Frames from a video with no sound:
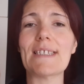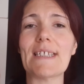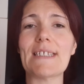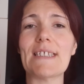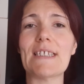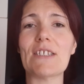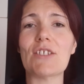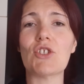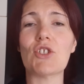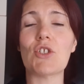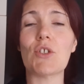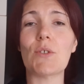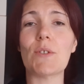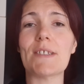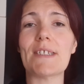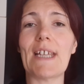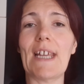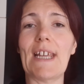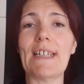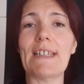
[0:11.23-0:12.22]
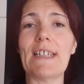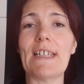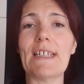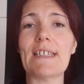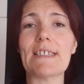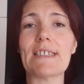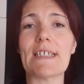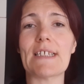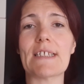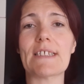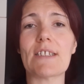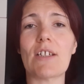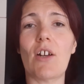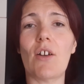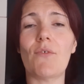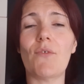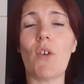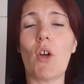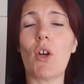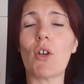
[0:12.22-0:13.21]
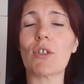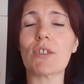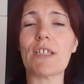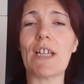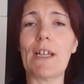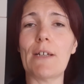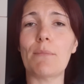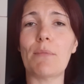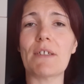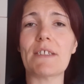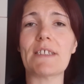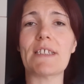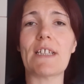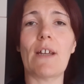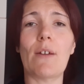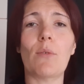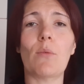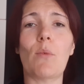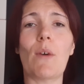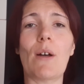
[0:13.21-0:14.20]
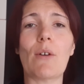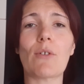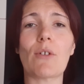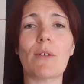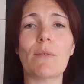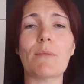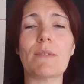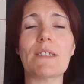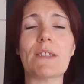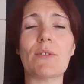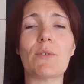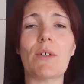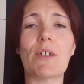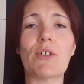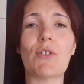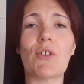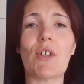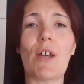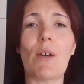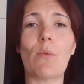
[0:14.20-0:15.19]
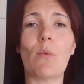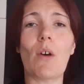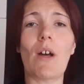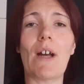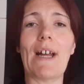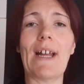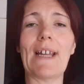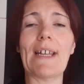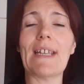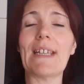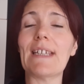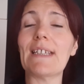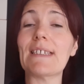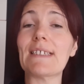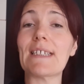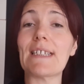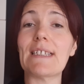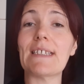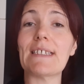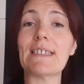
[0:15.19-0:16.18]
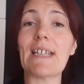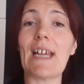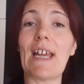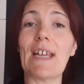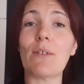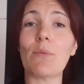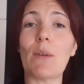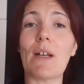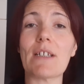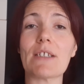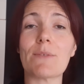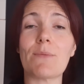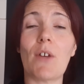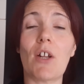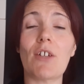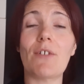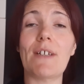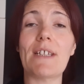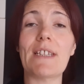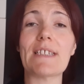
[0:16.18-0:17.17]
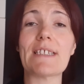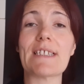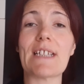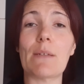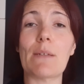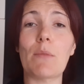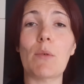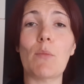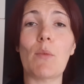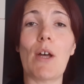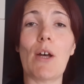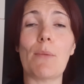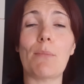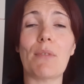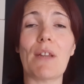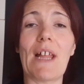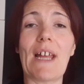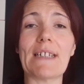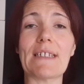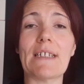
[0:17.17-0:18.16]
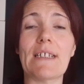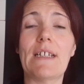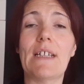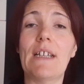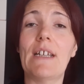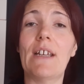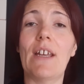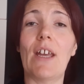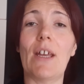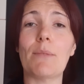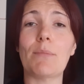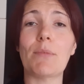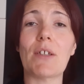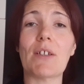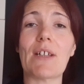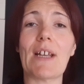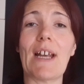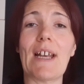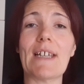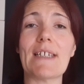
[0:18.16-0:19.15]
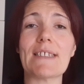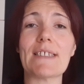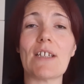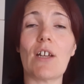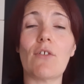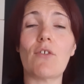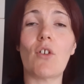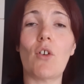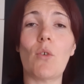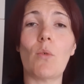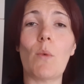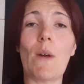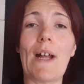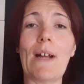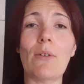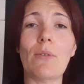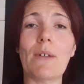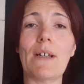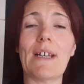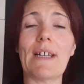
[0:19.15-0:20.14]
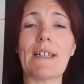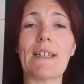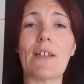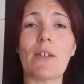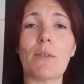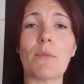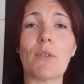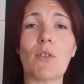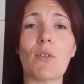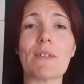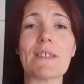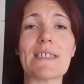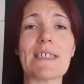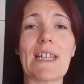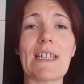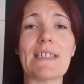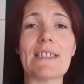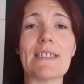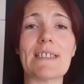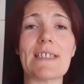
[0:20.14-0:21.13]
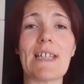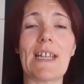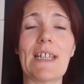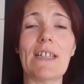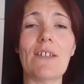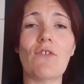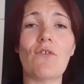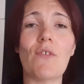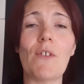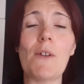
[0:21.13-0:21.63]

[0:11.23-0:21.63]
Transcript: It is Tuesday the 6th of October, so welcome to another What I Eat in a Day whilst following the Slimming World plan. Hope you guys are all well and hope you're staying safe.